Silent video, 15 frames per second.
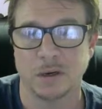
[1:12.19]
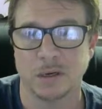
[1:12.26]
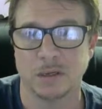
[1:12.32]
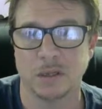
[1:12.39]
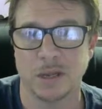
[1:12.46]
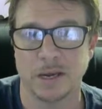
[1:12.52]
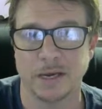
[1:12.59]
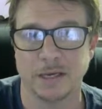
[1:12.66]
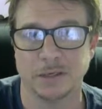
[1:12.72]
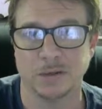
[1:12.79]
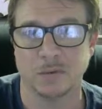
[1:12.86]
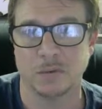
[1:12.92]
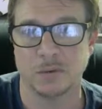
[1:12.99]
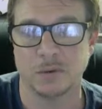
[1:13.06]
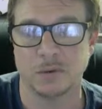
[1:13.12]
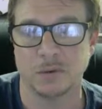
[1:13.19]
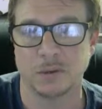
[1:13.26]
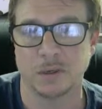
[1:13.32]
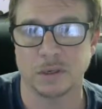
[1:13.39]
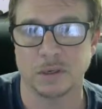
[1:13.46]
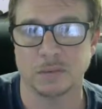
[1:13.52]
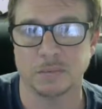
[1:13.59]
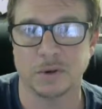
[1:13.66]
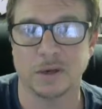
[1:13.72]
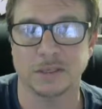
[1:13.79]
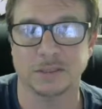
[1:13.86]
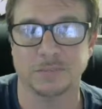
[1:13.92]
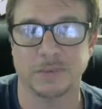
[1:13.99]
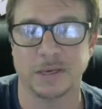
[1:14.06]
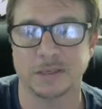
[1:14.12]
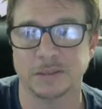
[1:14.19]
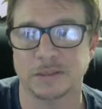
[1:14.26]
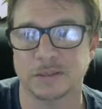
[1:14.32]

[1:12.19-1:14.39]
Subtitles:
client or prospect.